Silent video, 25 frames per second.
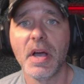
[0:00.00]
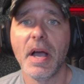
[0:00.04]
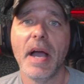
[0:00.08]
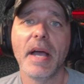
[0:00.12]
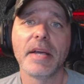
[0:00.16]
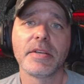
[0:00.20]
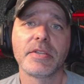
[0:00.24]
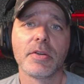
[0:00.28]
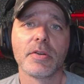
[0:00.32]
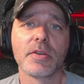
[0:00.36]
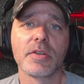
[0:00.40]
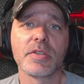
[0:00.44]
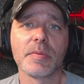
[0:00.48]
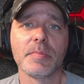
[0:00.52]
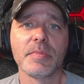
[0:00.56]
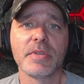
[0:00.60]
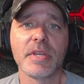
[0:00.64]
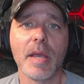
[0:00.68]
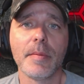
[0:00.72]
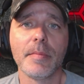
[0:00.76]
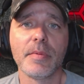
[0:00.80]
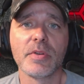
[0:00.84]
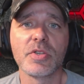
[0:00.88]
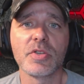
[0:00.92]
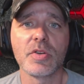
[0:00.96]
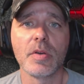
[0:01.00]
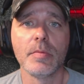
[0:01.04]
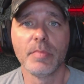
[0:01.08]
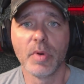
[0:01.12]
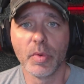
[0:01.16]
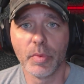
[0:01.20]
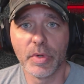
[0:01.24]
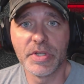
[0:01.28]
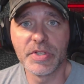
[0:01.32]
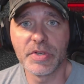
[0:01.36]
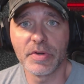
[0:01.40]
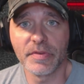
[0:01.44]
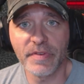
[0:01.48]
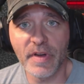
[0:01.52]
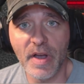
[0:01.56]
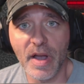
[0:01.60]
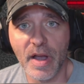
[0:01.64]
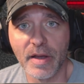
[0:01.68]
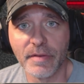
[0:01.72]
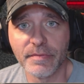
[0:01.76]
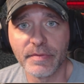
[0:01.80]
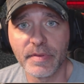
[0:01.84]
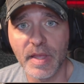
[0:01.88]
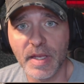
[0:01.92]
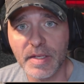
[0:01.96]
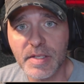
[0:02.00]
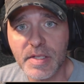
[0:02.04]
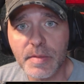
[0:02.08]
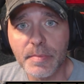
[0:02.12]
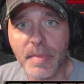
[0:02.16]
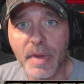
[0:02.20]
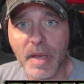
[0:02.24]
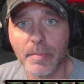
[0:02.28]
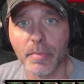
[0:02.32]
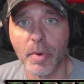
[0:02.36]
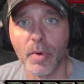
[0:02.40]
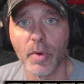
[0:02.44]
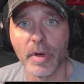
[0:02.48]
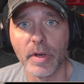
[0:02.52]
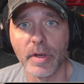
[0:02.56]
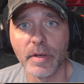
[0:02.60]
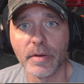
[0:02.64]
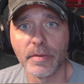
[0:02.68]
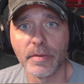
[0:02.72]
I took some damage, but we survived. That's the main point.